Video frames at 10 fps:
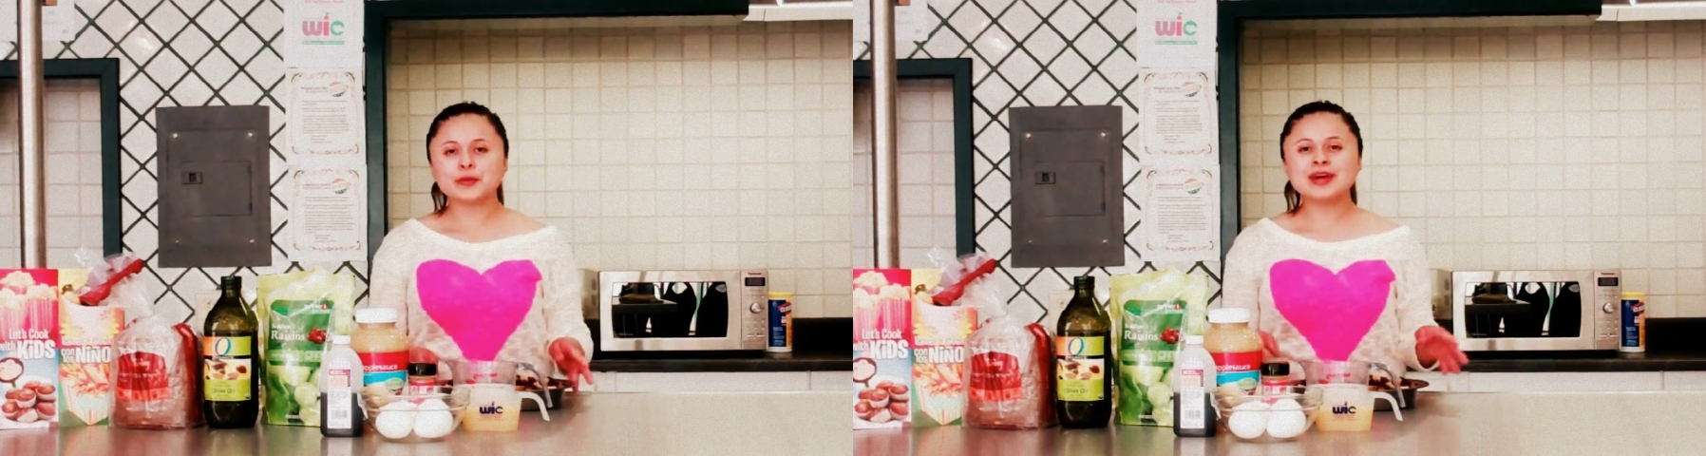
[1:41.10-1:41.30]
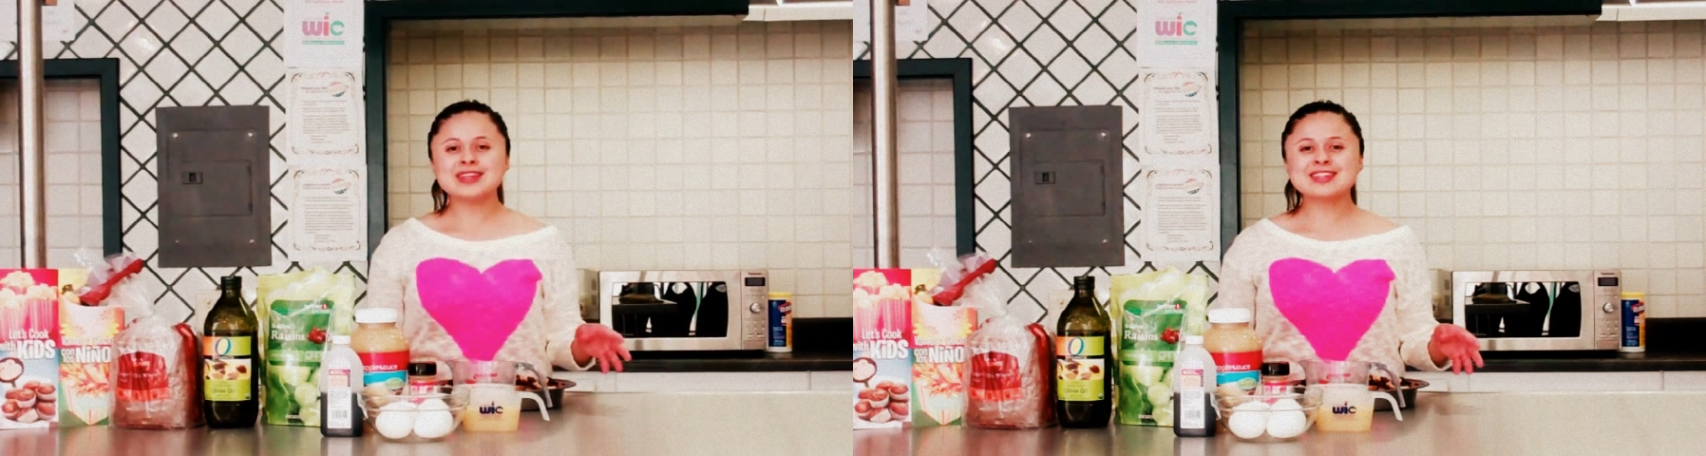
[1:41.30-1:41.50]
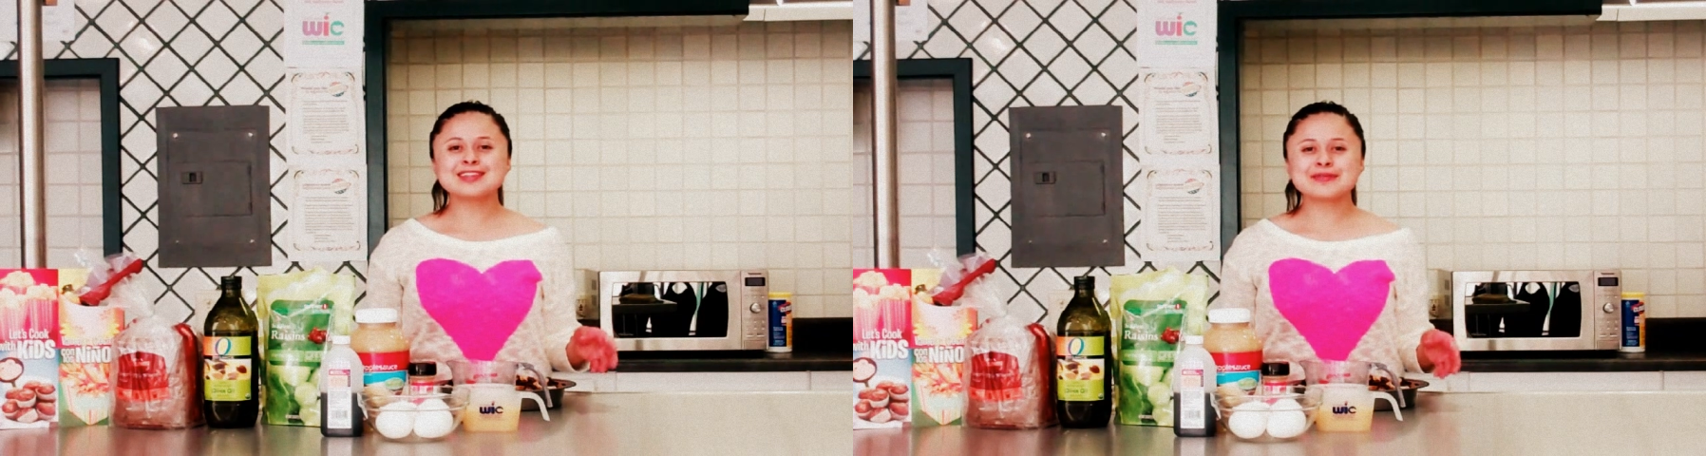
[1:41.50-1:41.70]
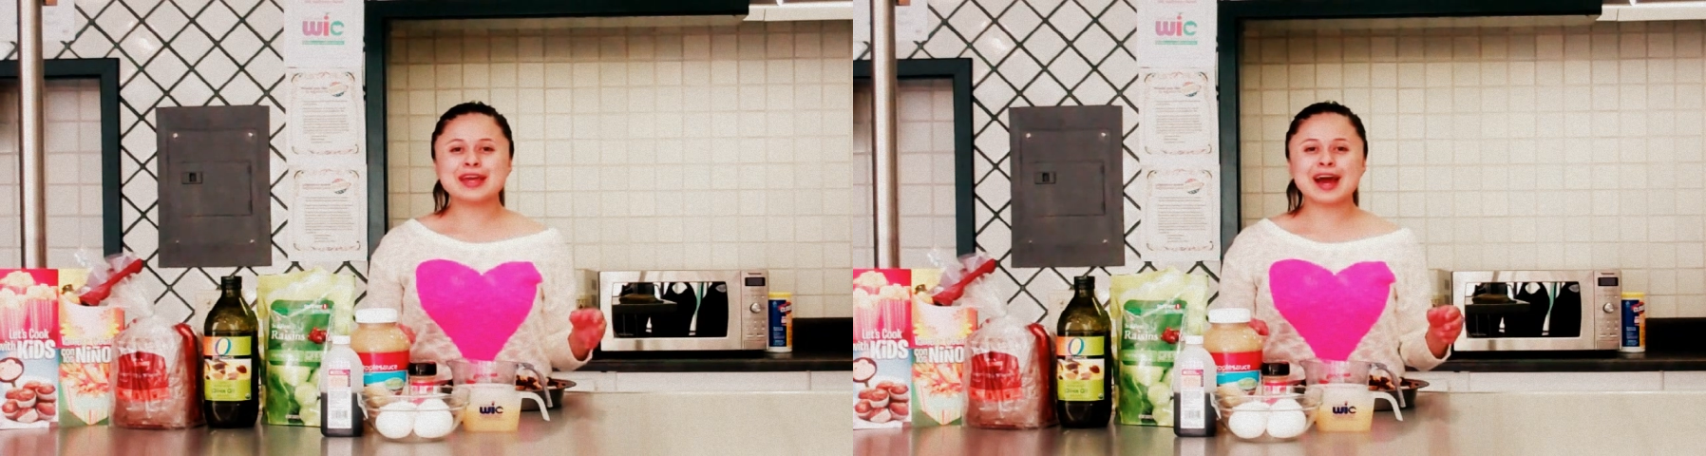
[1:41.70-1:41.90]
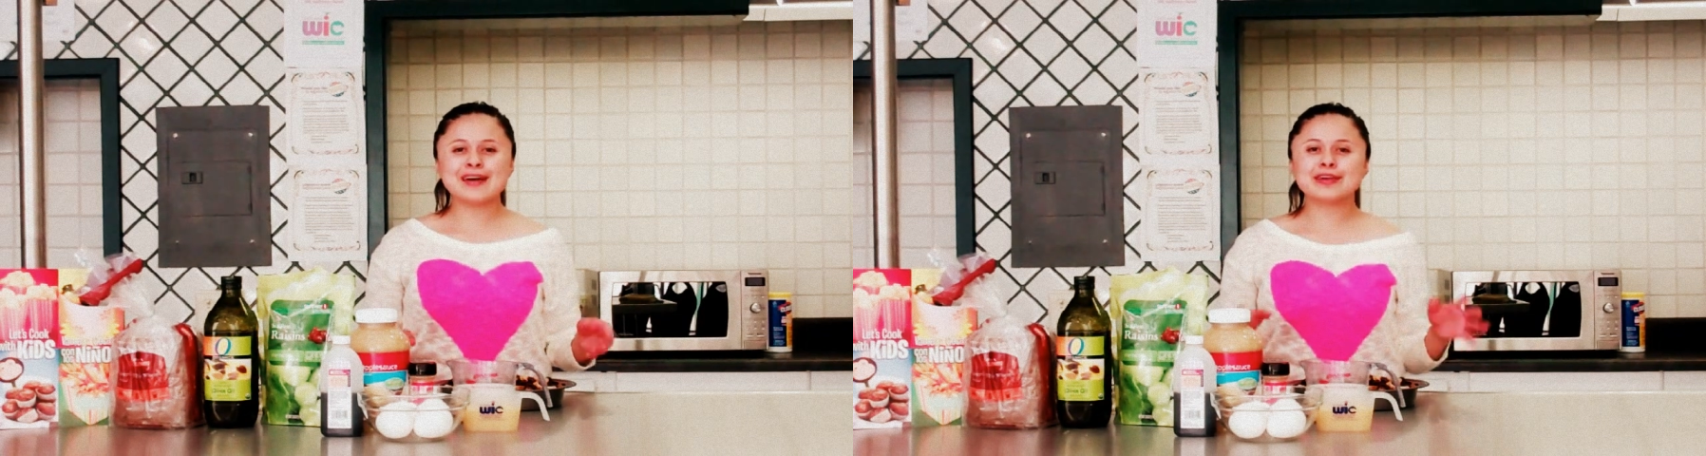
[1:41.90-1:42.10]
Once
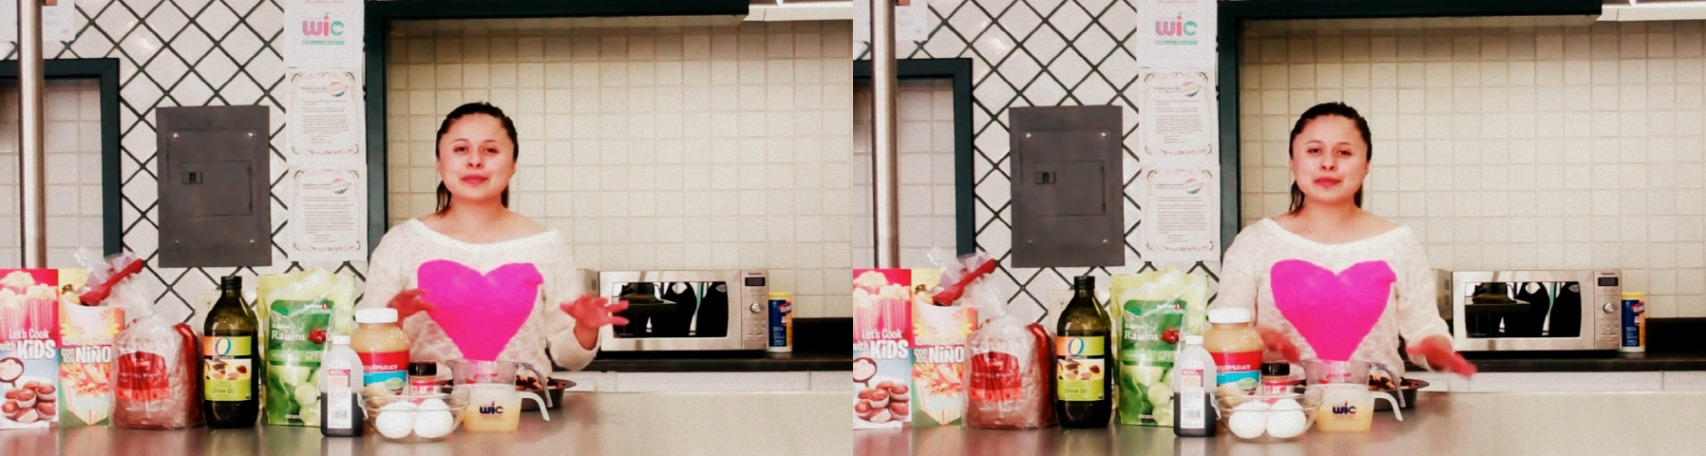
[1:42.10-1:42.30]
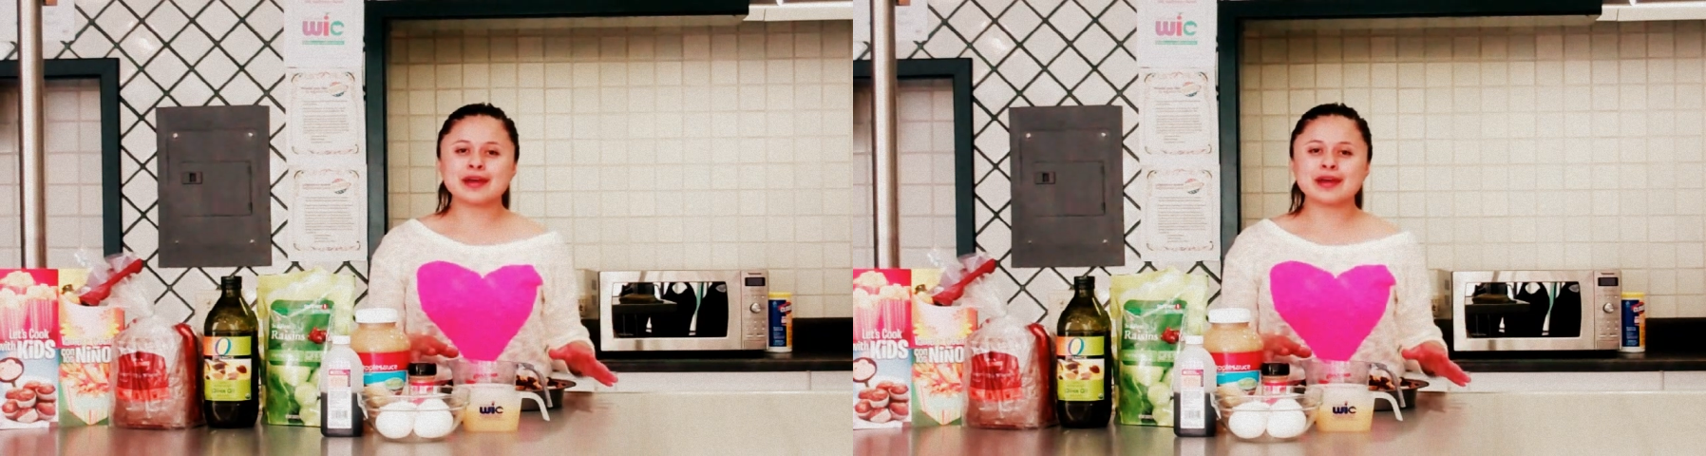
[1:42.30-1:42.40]
we have our